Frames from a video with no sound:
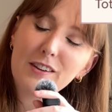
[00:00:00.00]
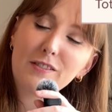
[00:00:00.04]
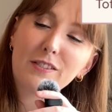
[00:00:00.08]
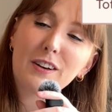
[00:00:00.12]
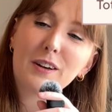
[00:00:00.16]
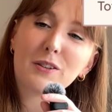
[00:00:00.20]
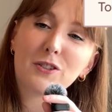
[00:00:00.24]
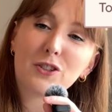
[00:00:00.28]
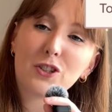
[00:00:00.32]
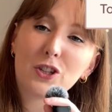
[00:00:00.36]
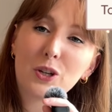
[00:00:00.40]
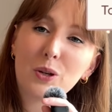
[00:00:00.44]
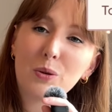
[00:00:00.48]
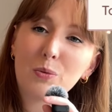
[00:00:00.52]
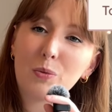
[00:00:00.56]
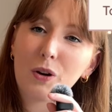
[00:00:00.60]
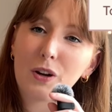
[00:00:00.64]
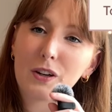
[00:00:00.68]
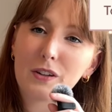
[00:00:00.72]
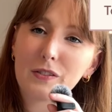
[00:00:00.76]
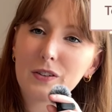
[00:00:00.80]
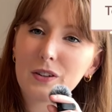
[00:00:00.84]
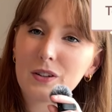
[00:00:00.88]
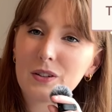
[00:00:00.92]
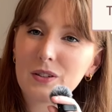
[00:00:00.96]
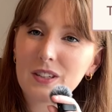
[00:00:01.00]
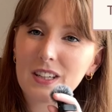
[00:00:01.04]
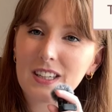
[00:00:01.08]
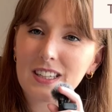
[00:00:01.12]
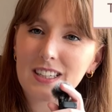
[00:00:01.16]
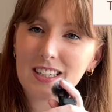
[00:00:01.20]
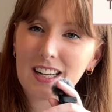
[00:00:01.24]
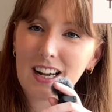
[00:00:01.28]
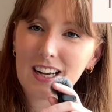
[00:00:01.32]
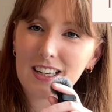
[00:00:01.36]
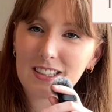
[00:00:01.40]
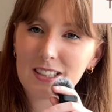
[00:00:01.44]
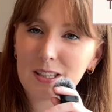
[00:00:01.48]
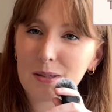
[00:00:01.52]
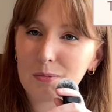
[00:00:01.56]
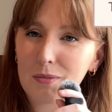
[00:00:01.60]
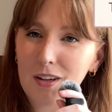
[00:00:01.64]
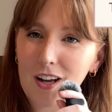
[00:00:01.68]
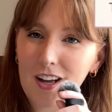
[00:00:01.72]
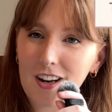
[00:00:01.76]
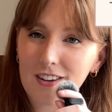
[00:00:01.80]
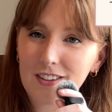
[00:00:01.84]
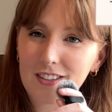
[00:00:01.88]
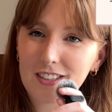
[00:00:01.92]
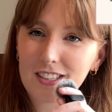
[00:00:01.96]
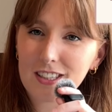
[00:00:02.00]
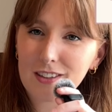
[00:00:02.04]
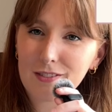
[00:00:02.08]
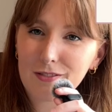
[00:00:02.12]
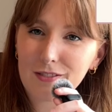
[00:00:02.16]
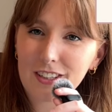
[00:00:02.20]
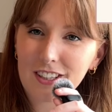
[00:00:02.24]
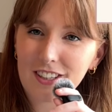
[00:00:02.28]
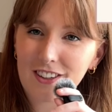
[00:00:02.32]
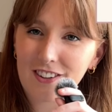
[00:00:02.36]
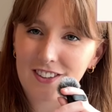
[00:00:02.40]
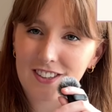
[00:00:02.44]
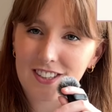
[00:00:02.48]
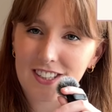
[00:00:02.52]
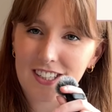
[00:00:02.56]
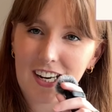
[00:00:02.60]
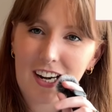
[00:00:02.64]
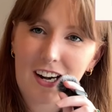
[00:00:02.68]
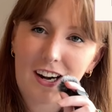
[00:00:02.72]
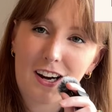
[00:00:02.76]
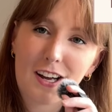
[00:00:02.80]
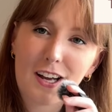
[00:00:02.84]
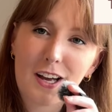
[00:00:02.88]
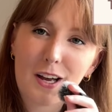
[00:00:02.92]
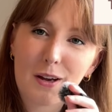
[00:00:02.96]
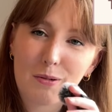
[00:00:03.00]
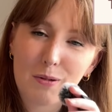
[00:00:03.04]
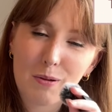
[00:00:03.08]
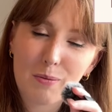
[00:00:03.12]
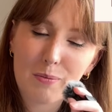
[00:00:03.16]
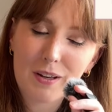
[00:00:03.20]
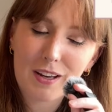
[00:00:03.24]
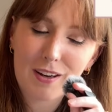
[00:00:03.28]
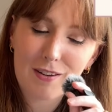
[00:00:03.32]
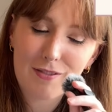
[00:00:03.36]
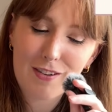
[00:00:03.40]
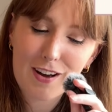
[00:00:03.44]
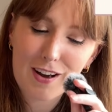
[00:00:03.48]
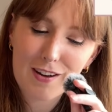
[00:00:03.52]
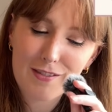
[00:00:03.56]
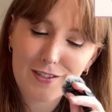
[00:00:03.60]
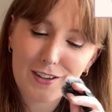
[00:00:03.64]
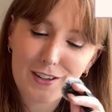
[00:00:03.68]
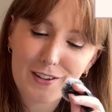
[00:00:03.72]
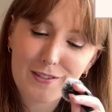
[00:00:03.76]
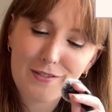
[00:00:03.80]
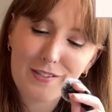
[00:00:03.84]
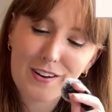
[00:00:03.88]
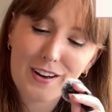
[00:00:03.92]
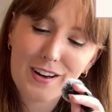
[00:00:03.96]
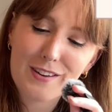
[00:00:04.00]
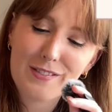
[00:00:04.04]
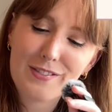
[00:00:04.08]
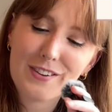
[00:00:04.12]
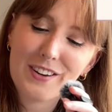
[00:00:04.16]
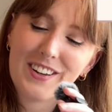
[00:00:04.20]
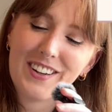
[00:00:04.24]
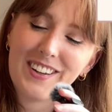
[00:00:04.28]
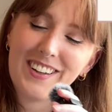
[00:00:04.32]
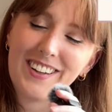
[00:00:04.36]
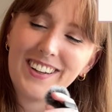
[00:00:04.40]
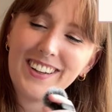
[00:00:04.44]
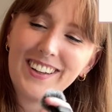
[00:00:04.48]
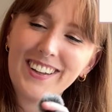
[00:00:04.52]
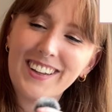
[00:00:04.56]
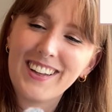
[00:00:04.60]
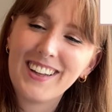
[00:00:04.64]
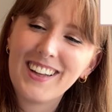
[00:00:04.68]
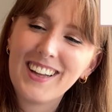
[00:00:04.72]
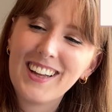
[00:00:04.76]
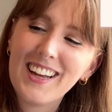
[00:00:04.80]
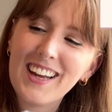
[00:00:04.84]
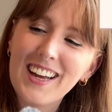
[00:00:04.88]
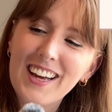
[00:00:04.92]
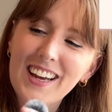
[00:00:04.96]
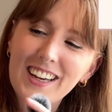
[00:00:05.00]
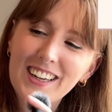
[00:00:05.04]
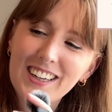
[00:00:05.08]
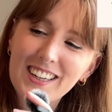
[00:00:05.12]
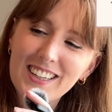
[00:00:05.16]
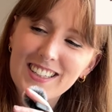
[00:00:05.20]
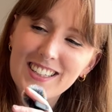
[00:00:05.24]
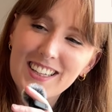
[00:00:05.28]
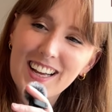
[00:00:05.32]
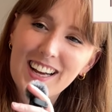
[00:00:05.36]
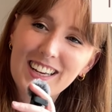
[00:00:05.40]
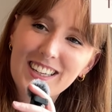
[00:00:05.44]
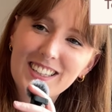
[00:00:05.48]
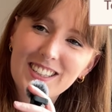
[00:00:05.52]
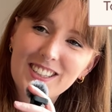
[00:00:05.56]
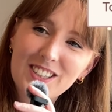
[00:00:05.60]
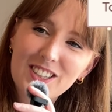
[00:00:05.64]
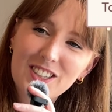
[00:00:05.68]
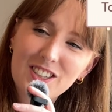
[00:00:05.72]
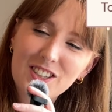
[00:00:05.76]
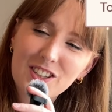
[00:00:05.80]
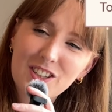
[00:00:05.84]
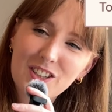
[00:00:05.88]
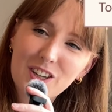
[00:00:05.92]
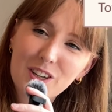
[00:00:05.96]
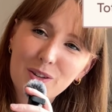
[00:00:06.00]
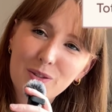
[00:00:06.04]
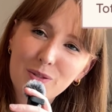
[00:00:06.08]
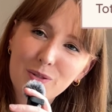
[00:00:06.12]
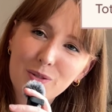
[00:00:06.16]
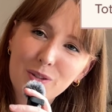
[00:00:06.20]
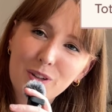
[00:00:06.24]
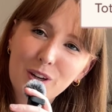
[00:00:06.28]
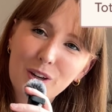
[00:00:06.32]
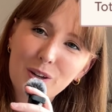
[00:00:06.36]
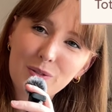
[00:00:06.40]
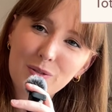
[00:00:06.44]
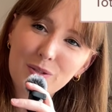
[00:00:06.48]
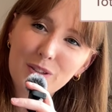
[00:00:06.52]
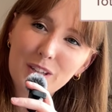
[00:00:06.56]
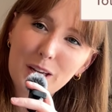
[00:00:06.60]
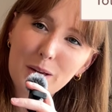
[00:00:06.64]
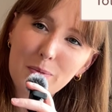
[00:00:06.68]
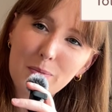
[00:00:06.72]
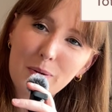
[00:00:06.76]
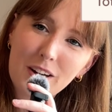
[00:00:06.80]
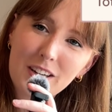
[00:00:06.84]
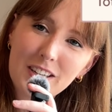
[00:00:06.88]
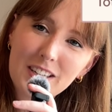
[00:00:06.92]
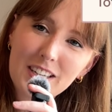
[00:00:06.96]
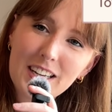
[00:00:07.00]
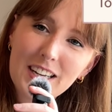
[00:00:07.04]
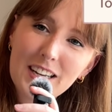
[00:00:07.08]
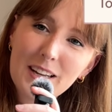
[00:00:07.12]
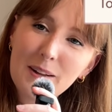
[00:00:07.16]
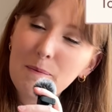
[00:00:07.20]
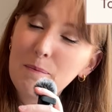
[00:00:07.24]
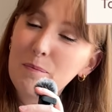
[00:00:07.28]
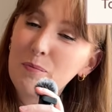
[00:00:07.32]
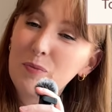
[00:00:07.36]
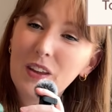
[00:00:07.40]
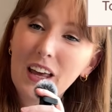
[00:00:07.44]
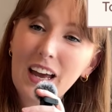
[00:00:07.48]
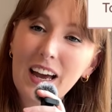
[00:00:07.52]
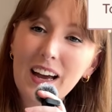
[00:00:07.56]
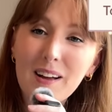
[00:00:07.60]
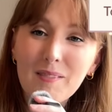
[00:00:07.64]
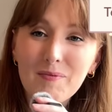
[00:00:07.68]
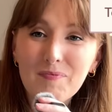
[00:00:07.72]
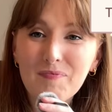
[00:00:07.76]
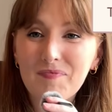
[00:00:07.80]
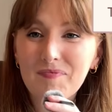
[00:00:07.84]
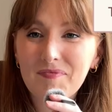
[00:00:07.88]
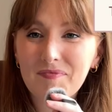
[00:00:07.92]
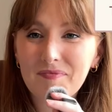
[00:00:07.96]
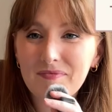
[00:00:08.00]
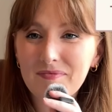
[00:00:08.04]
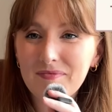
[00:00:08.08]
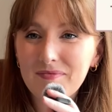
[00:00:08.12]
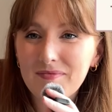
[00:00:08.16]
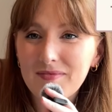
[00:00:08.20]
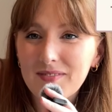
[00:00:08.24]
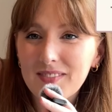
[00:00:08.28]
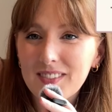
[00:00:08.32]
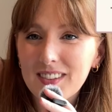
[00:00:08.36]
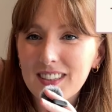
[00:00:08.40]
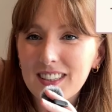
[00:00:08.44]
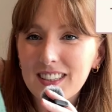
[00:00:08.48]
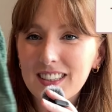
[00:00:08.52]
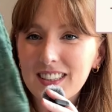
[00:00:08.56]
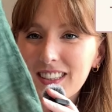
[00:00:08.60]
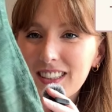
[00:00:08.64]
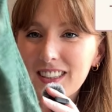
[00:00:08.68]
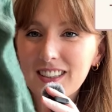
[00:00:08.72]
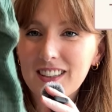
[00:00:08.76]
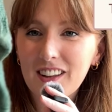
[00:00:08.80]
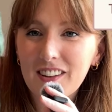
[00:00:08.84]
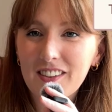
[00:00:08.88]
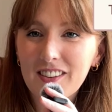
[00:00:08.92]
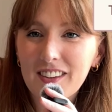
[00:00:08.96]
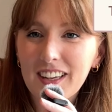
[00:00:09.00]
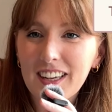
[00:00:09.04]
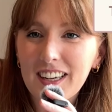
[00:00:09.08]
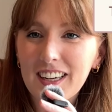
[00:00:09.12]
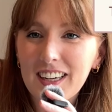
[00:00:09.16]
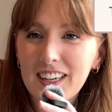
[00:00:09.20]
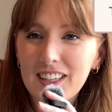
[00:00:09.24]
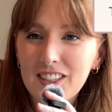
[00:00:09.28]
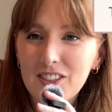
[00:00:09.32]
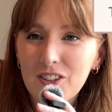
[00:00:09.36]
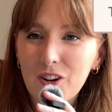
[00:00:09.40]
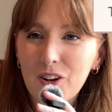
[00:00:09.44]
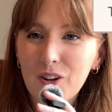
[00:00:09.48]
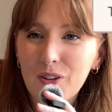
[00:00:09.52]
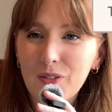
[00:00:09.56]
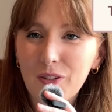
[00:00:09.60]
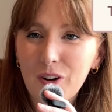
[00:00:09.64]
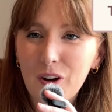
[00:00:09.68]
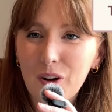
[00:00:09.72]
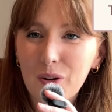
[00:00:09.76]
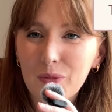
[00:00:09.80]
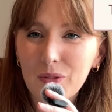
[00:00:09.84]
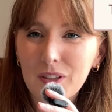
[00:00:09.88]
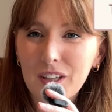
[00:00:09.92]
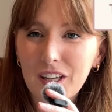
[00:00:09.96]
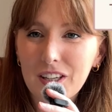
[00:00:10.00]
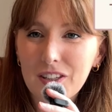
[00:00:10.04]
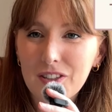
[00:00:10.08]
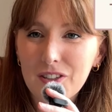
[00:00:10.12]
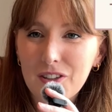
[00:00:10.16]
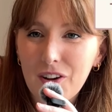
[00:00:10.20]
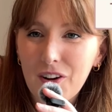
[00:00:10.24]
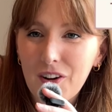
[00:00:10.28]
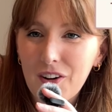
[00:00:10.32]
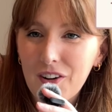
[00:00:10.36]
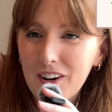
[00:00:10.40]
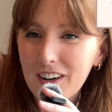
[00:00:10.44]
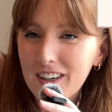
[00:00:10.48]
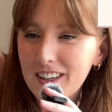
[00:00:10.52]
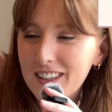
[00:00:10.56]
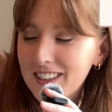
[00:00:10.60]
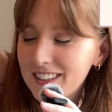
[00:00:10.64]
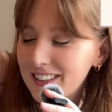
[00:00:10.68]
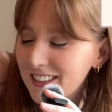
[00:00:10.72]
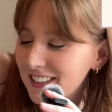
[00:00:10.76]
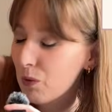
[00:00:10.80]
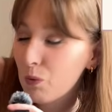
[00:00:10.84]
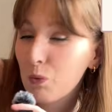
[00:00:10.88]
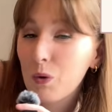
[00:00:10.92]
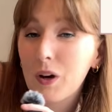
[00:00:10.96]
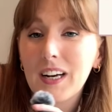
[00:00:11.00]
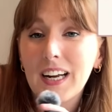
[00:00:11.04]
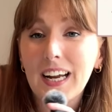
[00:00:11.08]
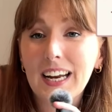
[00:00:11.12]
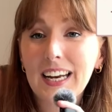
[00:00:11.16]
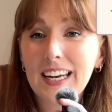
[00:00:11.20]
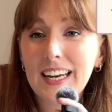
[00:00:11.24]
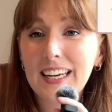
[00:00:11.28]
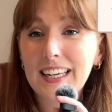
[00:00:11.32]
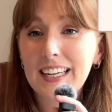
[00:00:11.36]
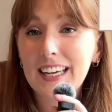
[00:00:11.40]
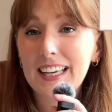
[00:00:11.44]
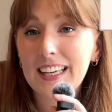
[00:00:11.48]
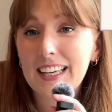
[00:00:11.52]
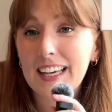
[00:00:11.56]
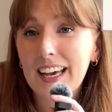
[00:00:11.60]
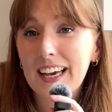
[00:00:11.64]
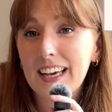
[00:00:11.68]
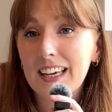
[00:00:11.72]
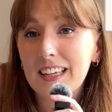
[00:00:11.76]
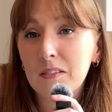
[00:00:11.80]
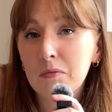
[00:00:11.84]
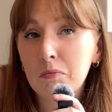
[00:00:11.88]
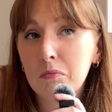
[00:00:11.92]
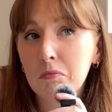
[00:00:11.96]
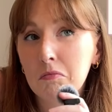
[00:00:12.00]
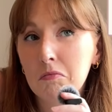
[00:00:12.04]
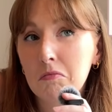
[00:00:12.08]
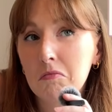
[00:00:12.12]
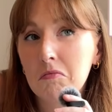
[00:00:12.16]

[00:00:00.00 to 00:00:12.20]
If it, do you know what? If it was the exact same color in Symphony Yarns Terra, it would be a 5 out of 5 because that is just so cozy. But yeah, nothing at all wrong with this yarn. Would I knit it again?